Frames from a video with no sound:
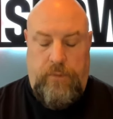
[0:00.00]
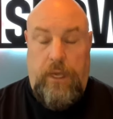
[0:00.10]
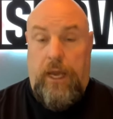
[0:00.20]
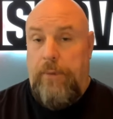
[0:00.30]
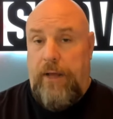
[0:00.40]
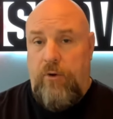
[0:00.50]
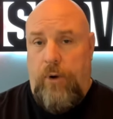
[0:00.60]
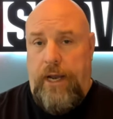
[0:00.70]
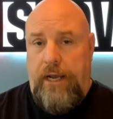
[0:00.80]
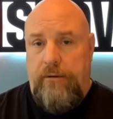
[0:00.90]
And by the
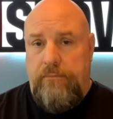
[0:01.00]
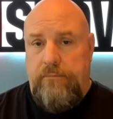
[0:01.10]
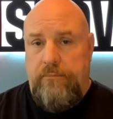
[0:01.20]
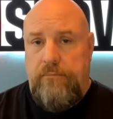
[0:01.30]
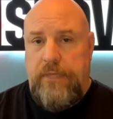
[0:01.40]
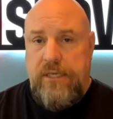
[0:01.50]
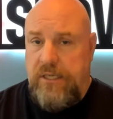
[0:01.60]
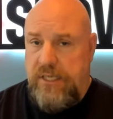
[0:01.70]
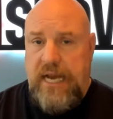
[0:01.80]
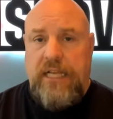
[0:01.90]
way, that's
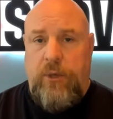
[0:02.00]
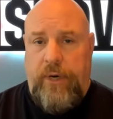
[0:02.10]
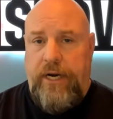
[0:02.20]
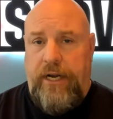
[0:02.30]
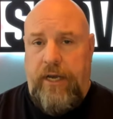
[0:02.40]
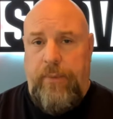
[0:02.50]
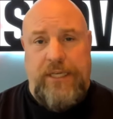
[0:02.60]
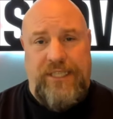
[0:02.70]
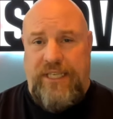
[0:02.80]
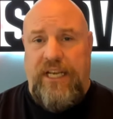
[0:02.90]
exactly what he did
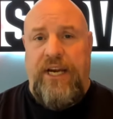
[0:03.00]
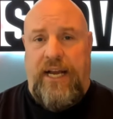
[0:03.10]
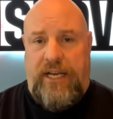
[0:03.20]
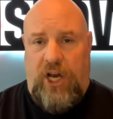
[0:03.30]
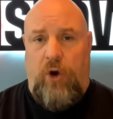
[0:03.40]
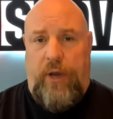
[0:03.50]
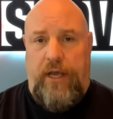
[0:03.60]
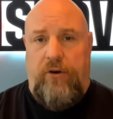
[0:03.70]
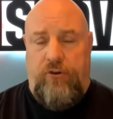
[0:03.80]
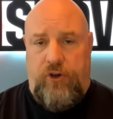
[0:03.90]
because he did not go
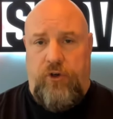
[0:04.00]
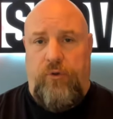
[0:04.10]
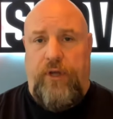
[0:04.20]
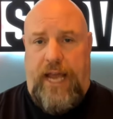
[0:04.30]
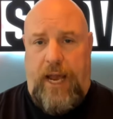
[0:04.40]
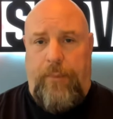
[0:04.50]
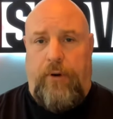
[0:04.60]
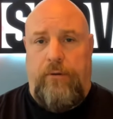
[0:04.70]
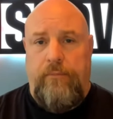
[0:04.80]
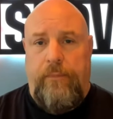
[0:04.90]
into the
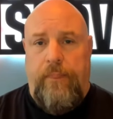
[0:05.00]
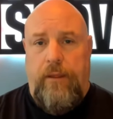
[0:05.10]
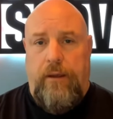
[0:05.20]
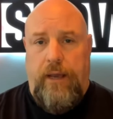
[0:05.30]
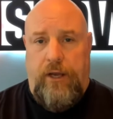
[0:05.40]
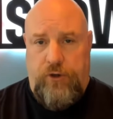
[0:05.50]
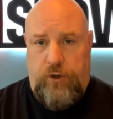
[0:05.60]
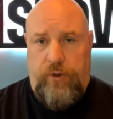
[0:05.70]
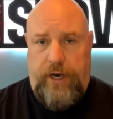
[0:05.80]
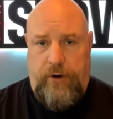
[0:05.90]
Capitol and to
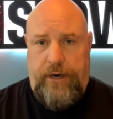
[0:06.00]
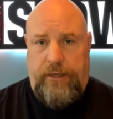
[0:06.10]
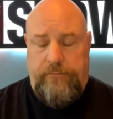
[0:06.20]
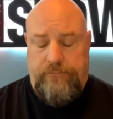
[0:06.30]
the hearing.